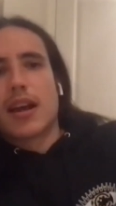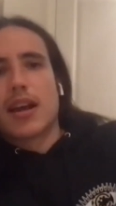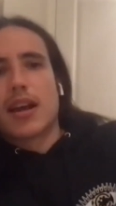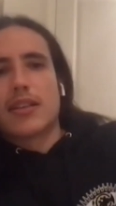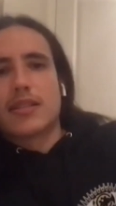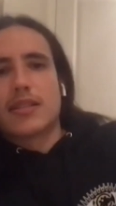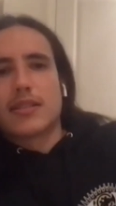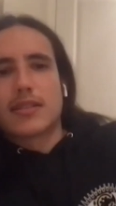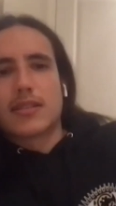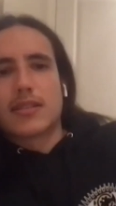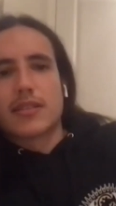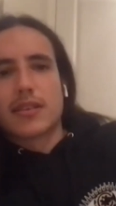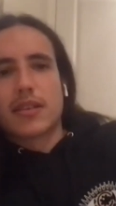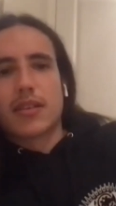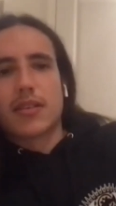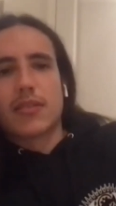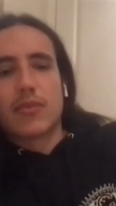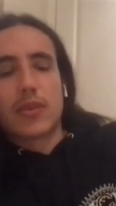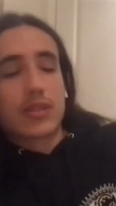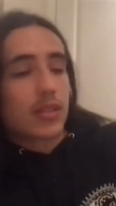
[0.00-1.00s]
As
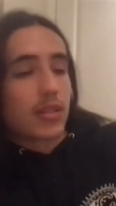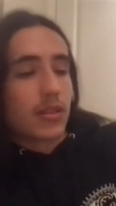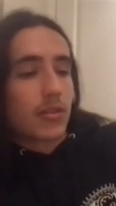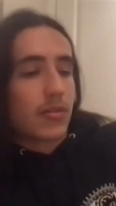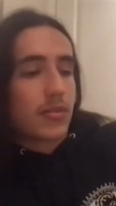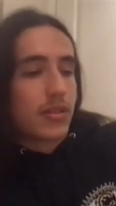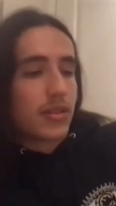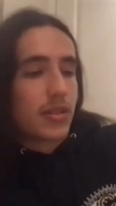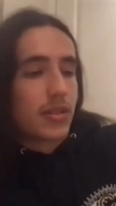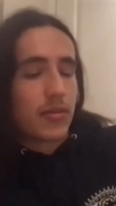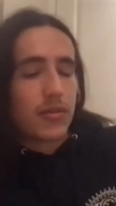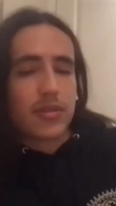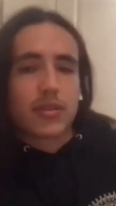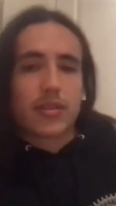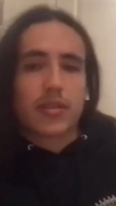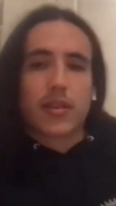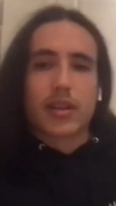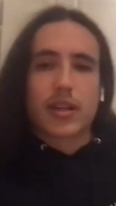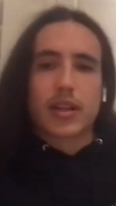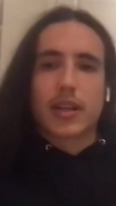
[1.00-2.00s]
originally, it was it was
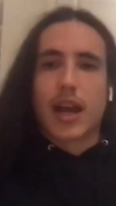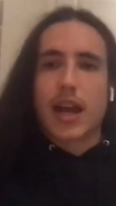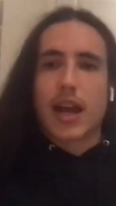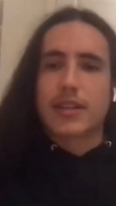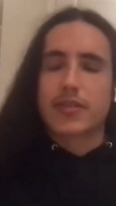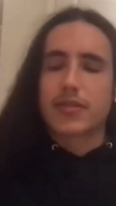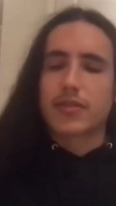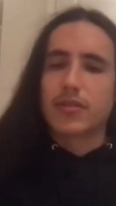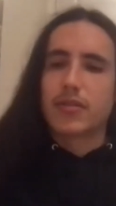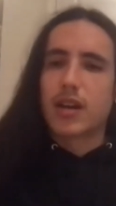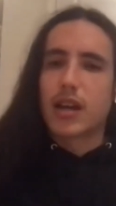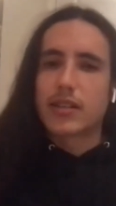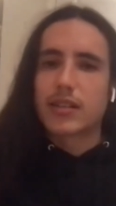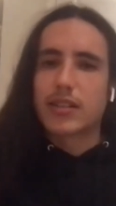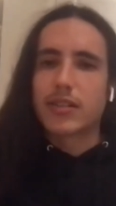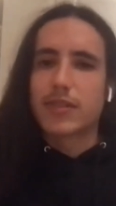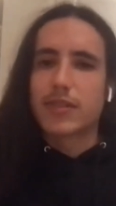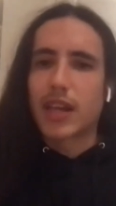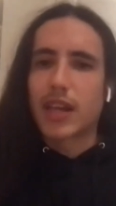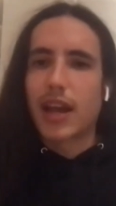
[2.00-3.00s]
an accredited high school.
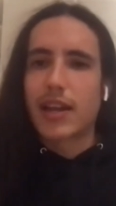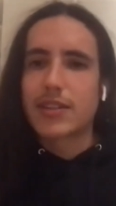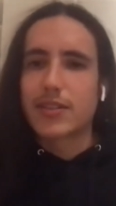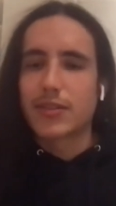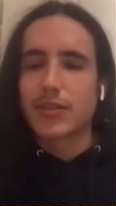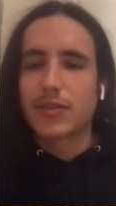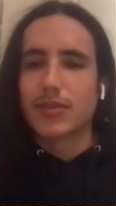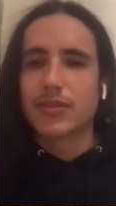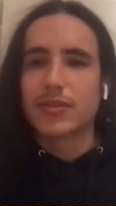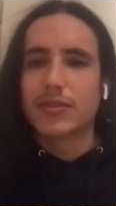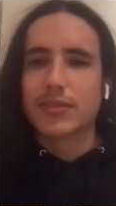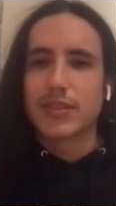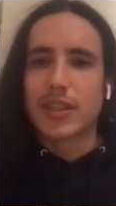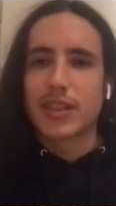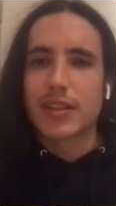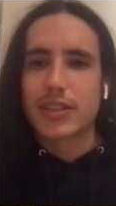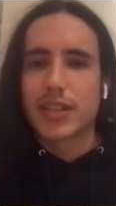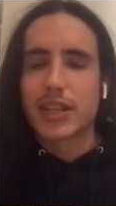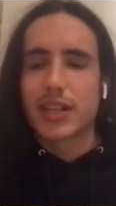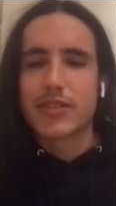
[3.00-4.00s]
Actually, it was a high school. It was
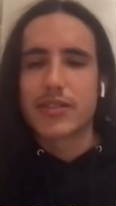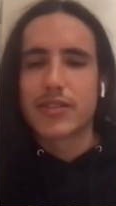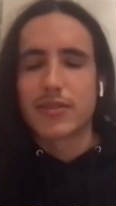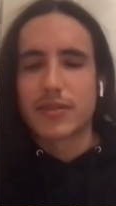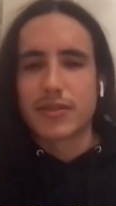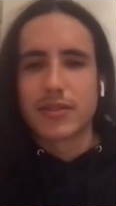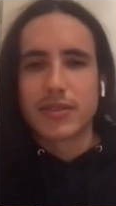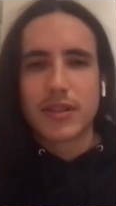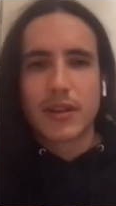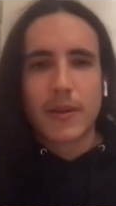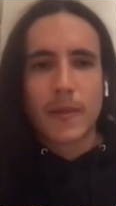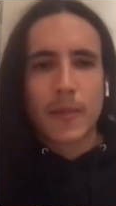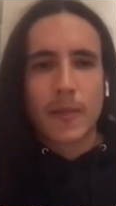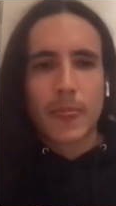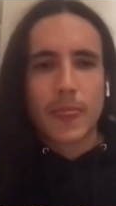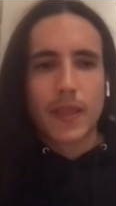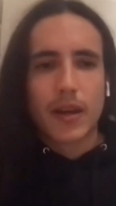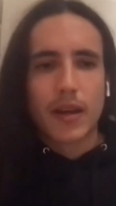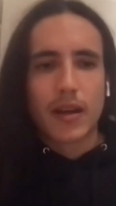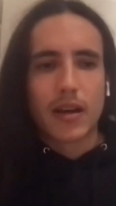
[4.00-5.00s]
an educational
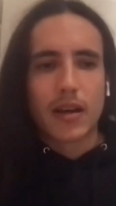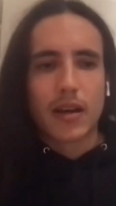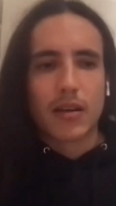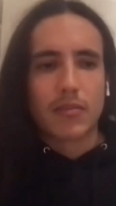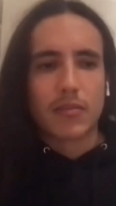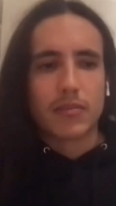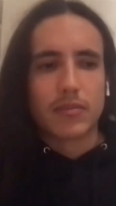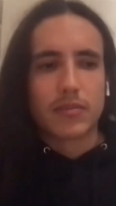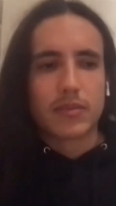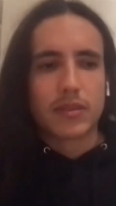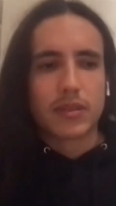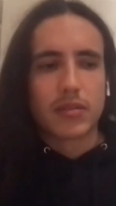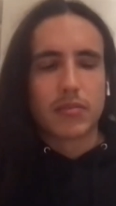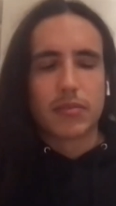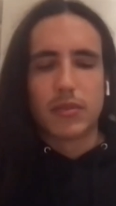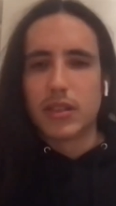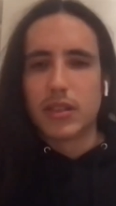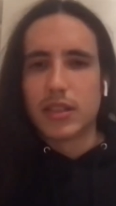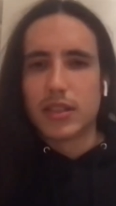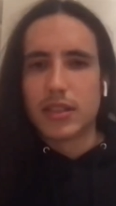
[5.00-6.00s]
um,
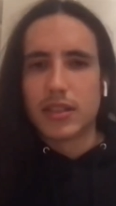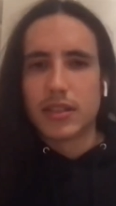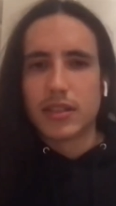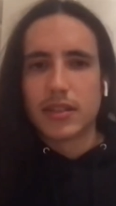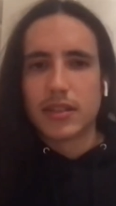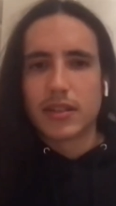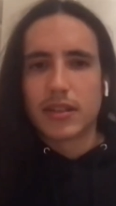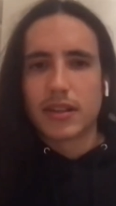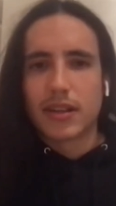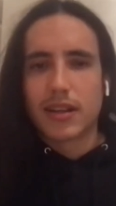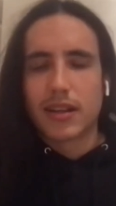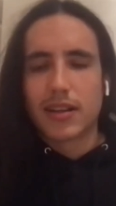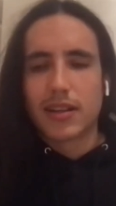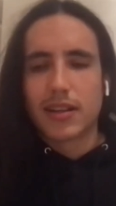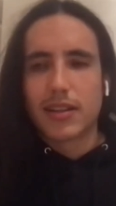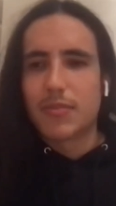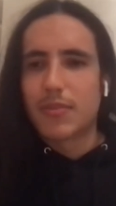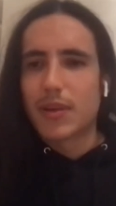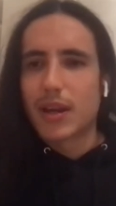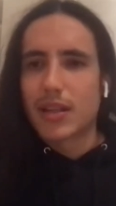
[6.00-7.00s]
community uh,
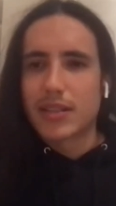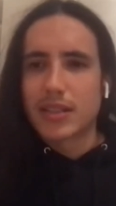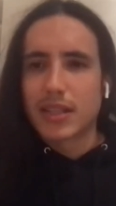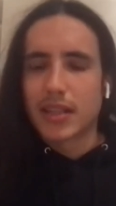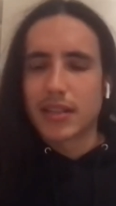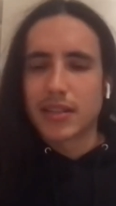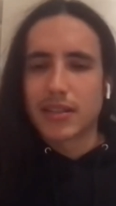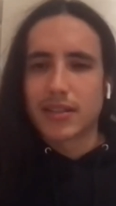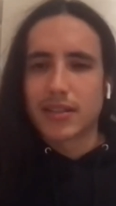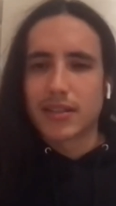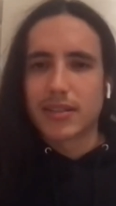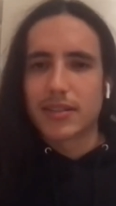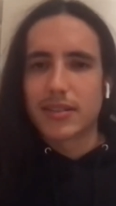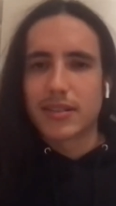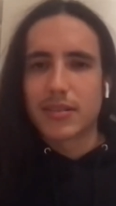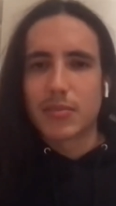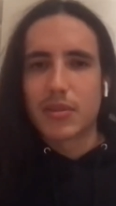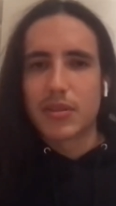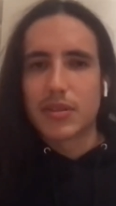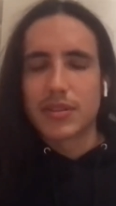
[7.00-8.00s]
that brought together
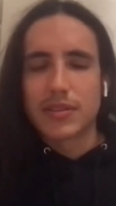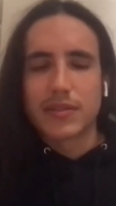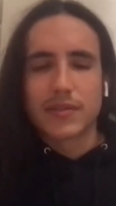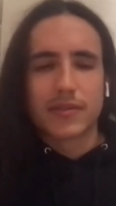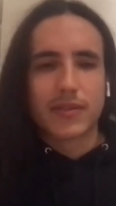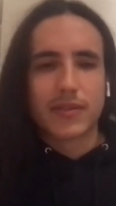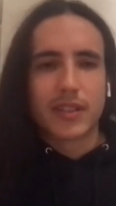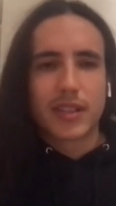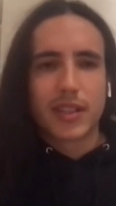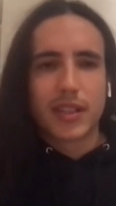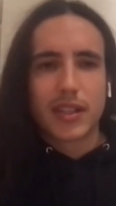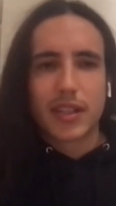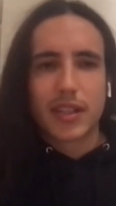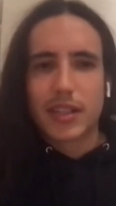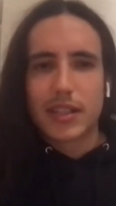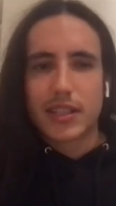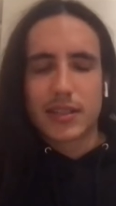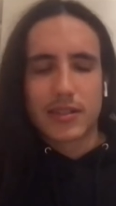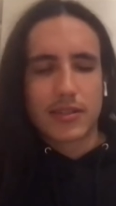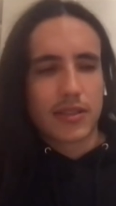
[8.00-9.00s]
a bunch of
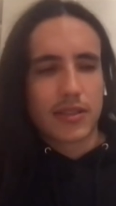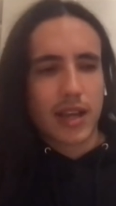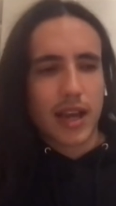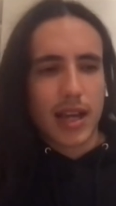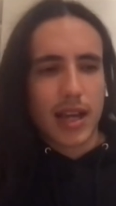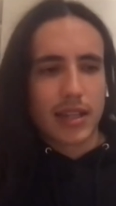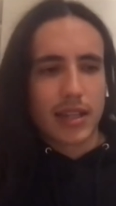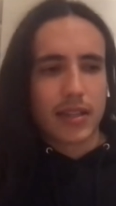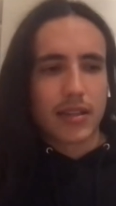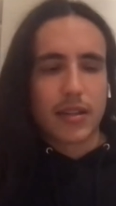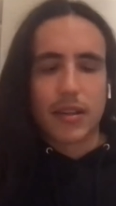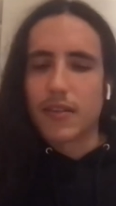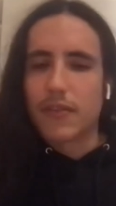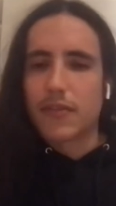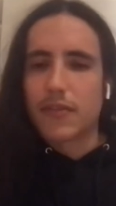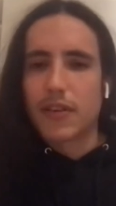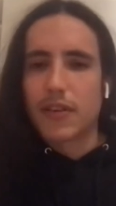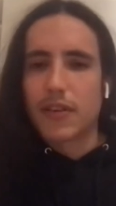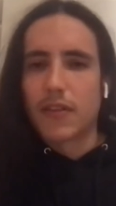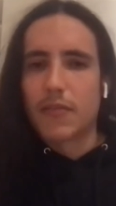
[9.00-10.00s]
kids on the island
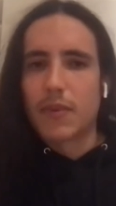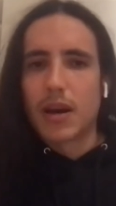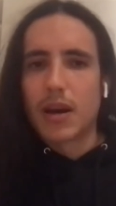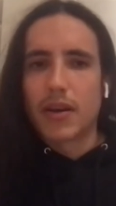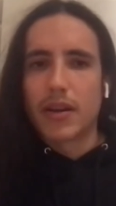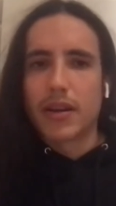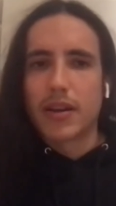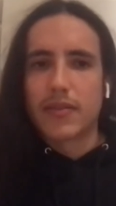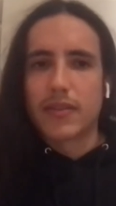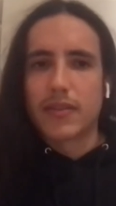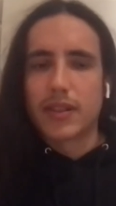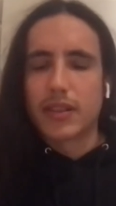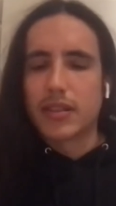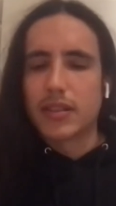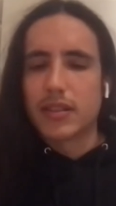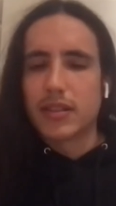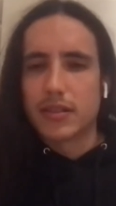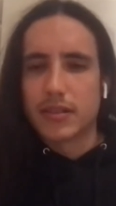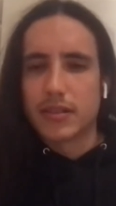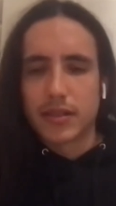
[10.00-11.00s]
of, of Maui,
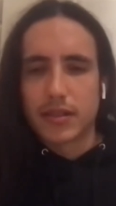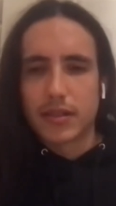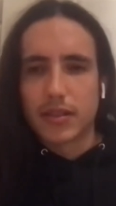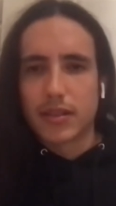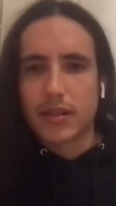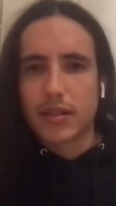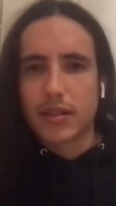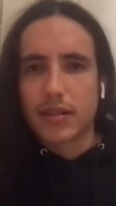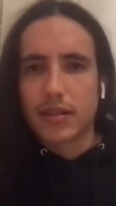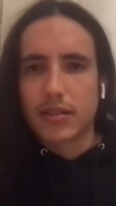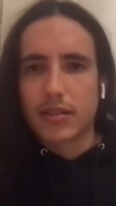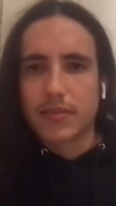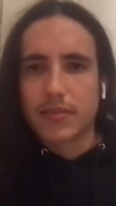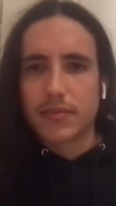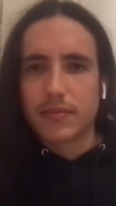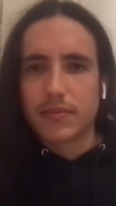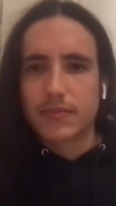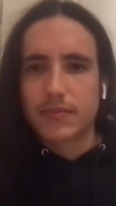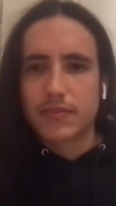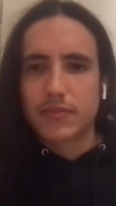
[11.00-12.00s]
Hawaii, um,
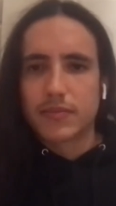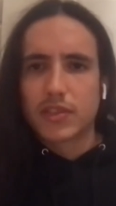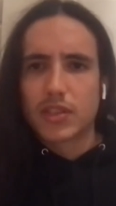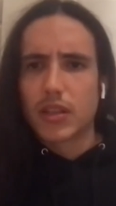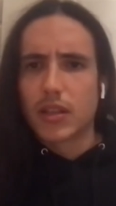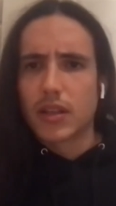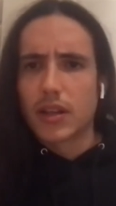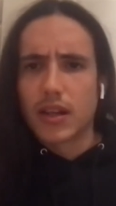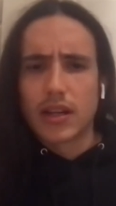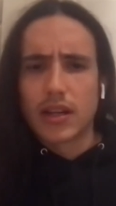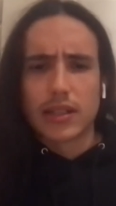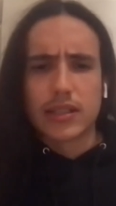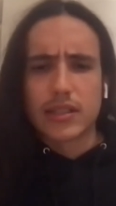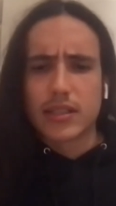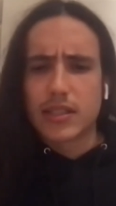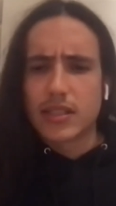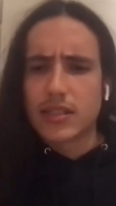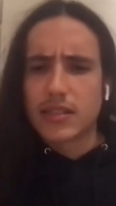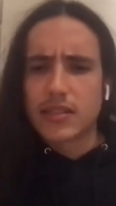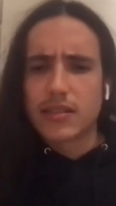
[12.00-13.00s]
to learn, to
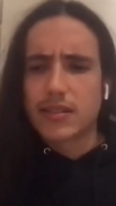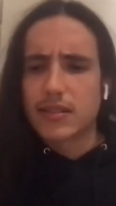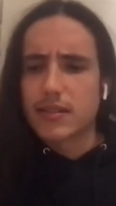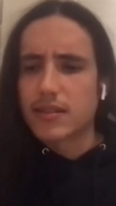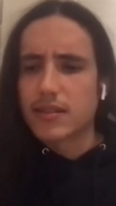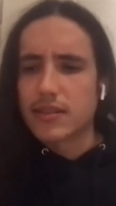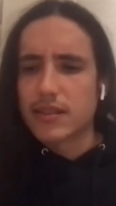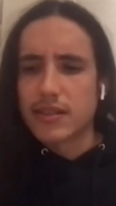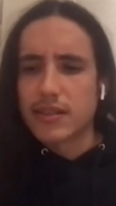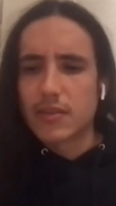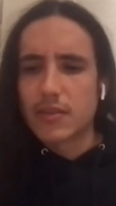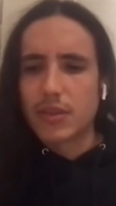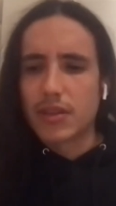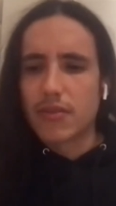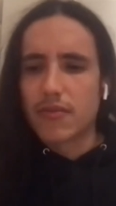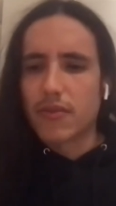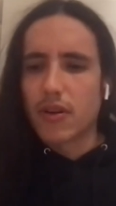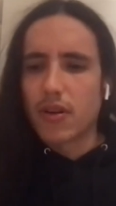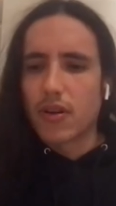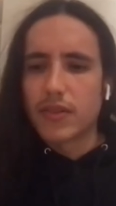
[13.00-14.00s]
teach, to, to be
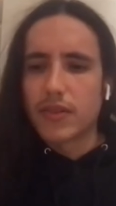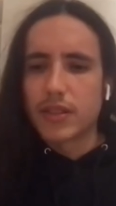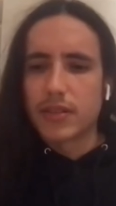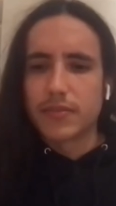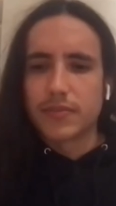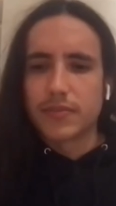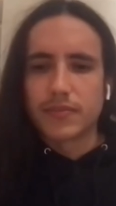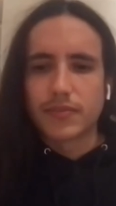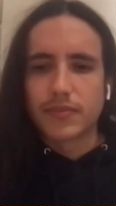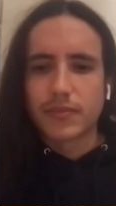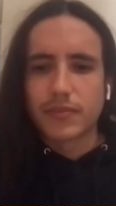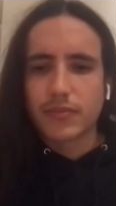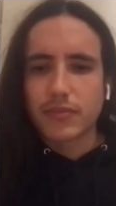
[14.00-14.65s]
involved in